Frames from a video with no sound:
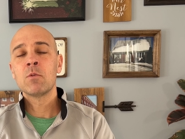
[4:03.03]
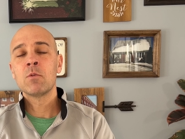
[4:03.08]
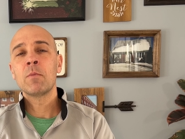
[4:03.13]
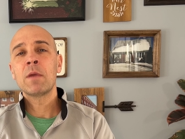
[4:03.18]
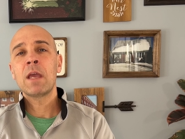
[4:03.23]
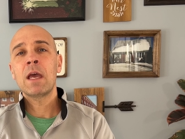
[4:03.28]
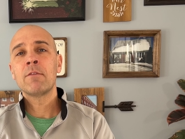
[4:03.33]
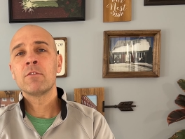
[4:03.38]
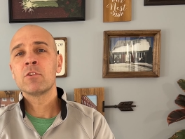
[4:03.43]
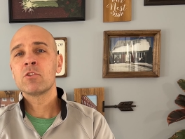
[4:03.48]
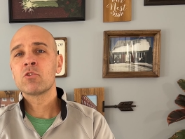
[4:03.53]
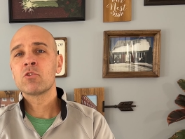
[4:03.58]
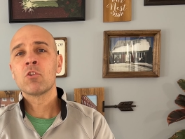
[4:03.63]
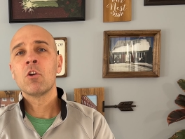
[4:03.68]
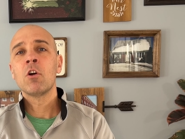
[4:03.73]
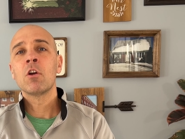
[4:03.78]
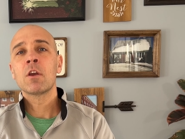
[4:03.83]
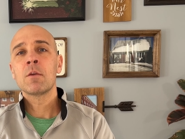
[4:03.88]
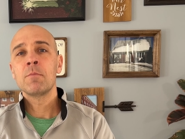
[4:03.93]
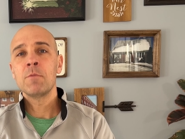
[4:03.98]
when we have a
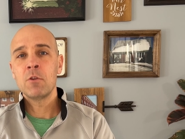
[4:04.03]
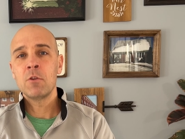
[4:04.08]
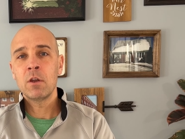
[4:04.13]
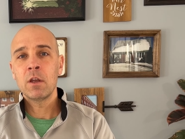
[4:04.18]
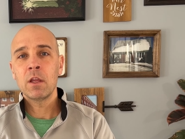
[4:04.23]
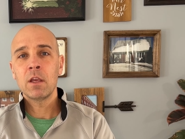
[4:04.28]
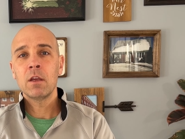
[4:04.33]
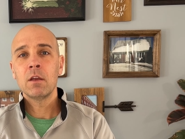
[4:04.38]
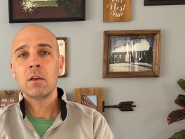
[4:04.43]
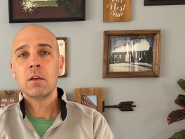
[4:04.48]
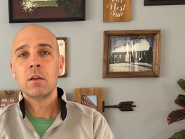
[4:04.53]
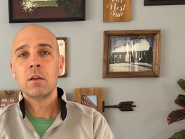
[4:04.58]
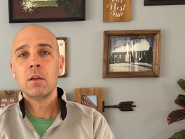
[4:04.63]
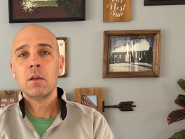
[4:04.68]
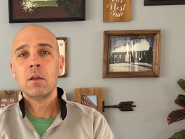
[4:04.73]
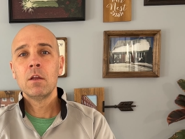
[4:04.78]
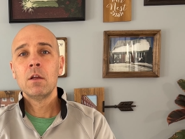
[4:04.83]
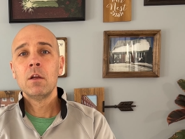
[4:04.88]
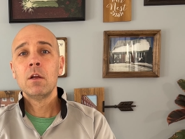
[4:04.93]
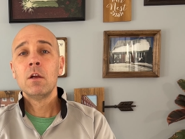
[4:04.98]
strong community.
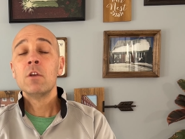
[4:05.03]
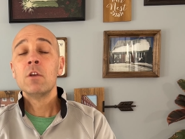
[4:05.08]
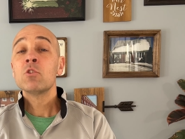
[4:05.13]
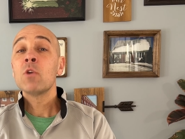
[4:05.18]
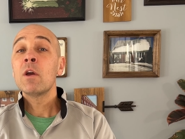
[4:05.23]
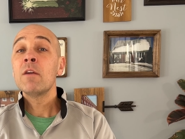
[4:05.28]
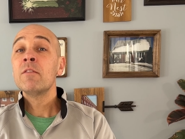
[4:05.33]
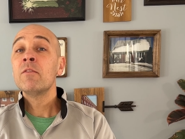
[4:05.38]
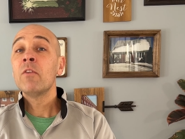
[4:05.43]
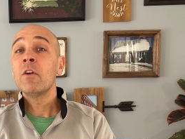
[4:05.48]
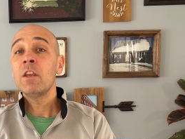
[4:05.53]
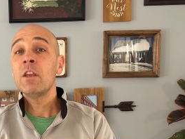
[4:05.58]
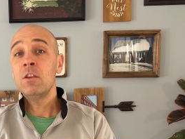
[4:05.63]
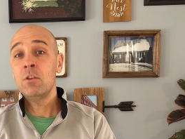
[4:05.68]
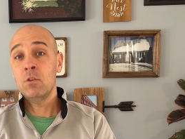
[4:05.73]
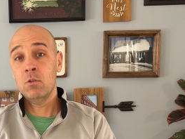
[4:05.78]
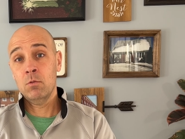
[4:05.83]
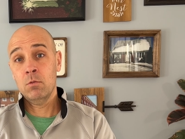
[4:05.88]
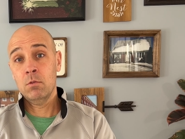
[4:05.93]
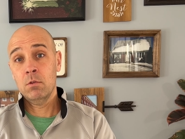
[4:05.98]
So I invite
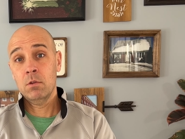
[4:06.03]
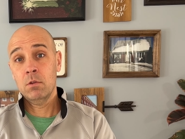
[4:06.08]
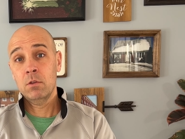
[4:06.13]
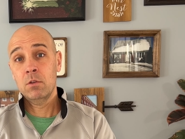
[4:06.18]
you,